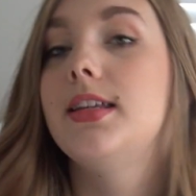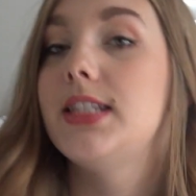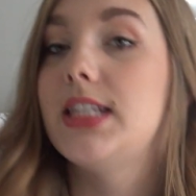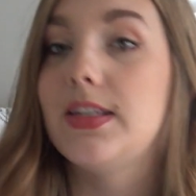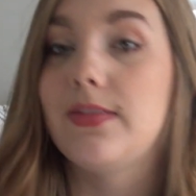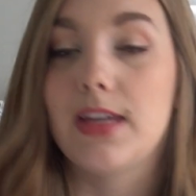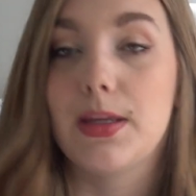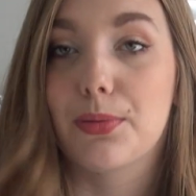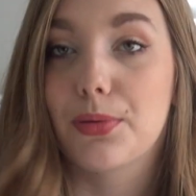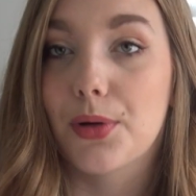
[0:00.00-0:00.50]

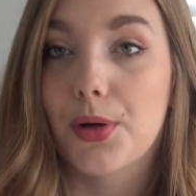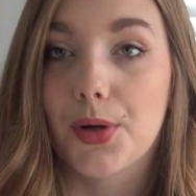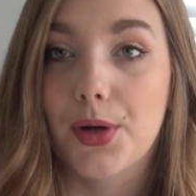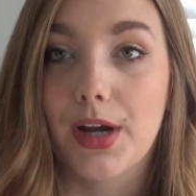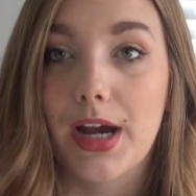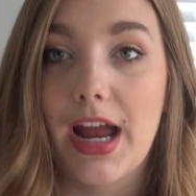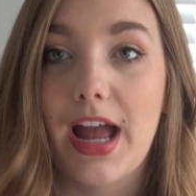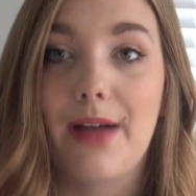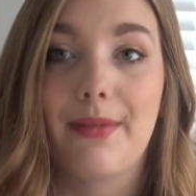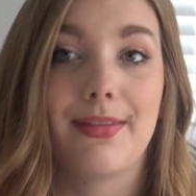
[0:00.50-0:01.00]
TV
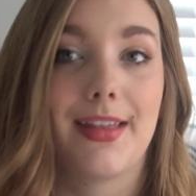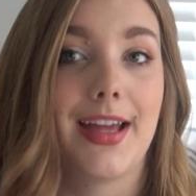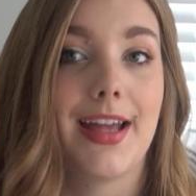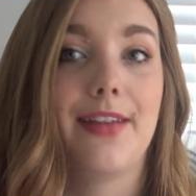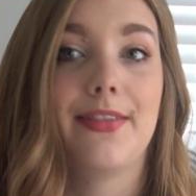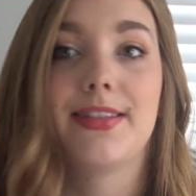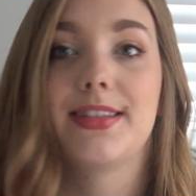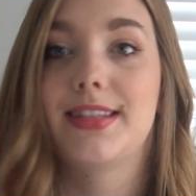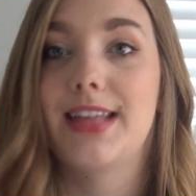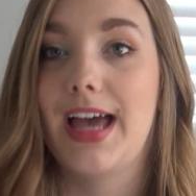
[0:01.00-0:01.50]
program that
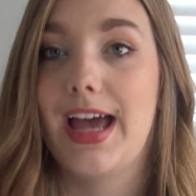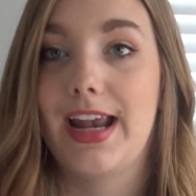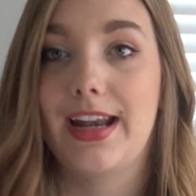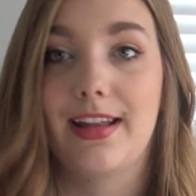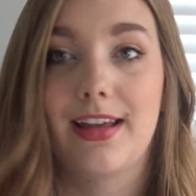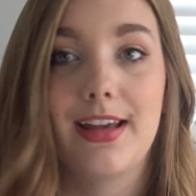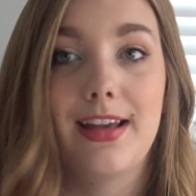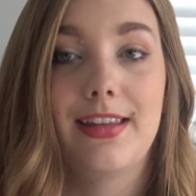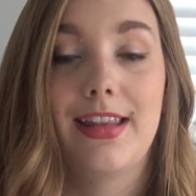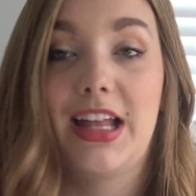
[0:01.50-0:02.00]
have
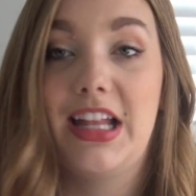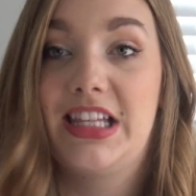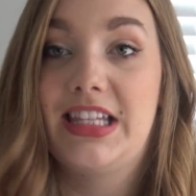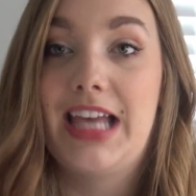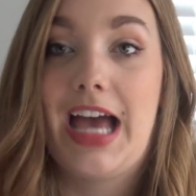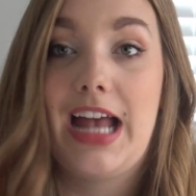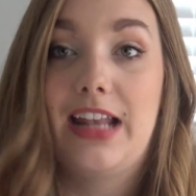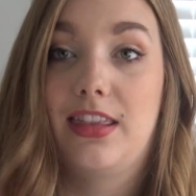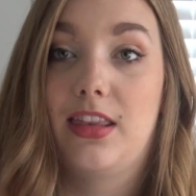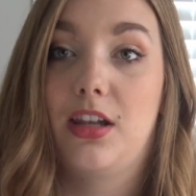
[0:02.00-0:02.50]
said that's
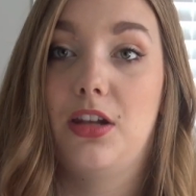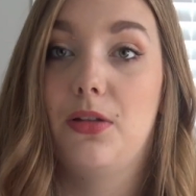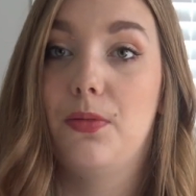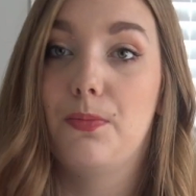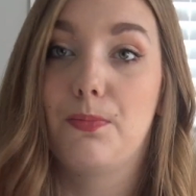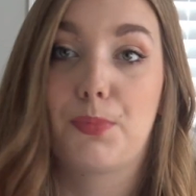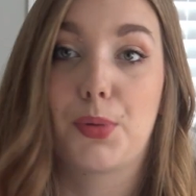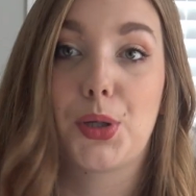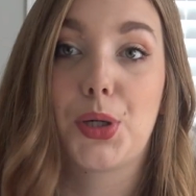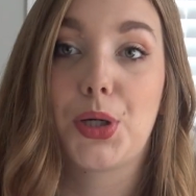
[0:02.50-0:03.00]
had
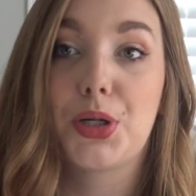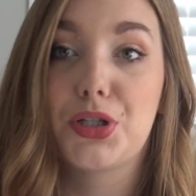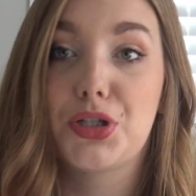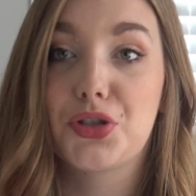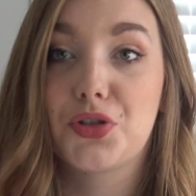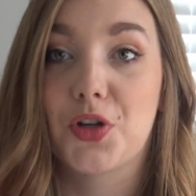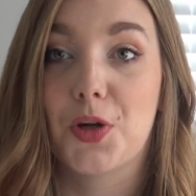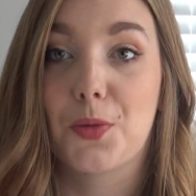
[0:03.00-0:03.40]
little birds